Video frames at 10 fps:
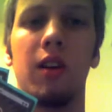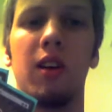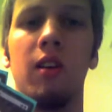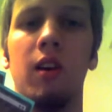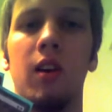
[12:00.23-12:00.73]

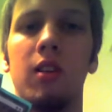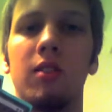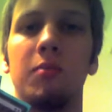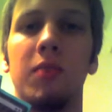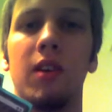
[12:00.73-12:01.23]
Red.
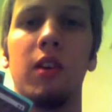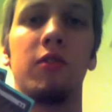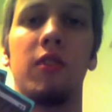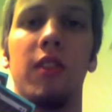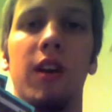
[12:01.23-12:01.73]
Just because
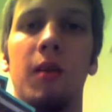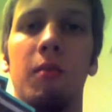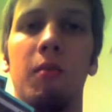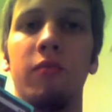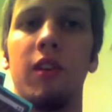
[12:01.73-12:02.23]
for
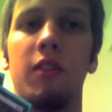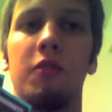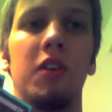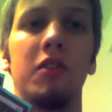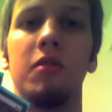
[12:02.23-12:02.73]
them, their
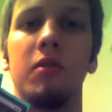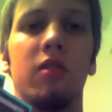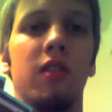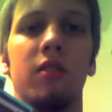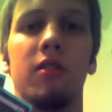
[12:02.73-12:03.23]
first 2
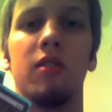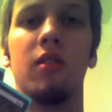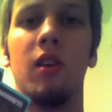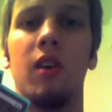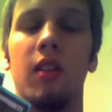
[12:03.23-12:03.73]
turns is
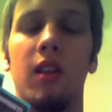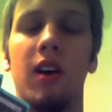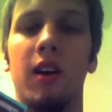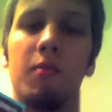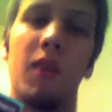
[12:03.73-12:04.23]

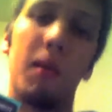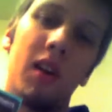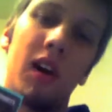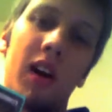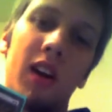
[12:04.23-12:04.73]
like
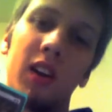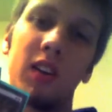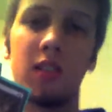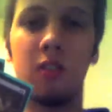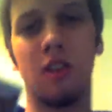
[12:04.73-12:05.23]
Memnite,
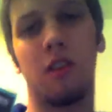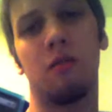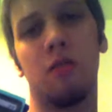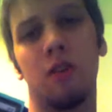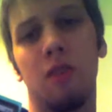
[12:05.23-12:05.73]

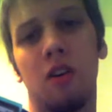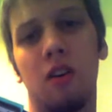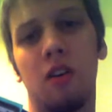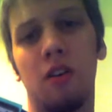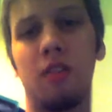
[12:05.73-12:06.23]
Kuldotha
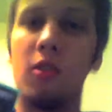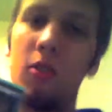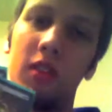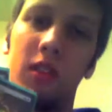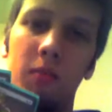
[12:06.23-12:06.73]
Rebirth,
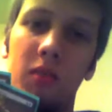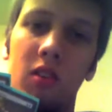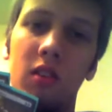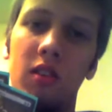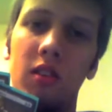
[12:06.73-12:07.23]

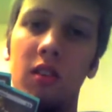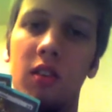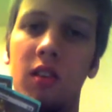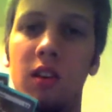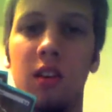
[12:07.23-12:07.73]
Ornithopter,
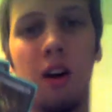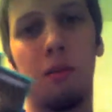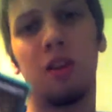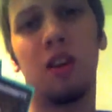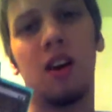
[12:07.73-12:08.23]

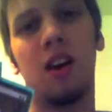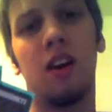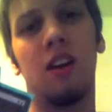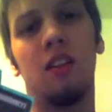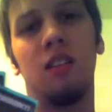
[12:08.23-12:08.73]
Goblin
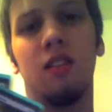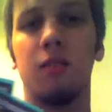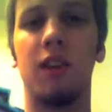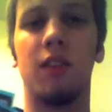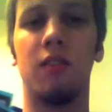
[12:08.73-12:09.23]
Guide,
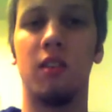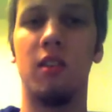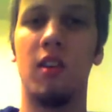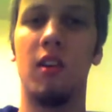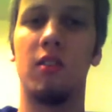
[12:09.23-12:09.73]
or whatever.
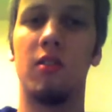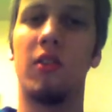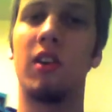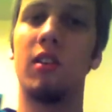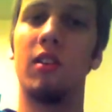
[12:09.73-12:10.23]
So
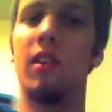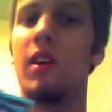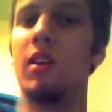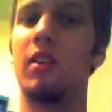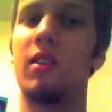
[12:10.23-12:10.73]
if I could,
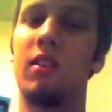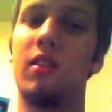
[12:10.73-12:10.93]
like,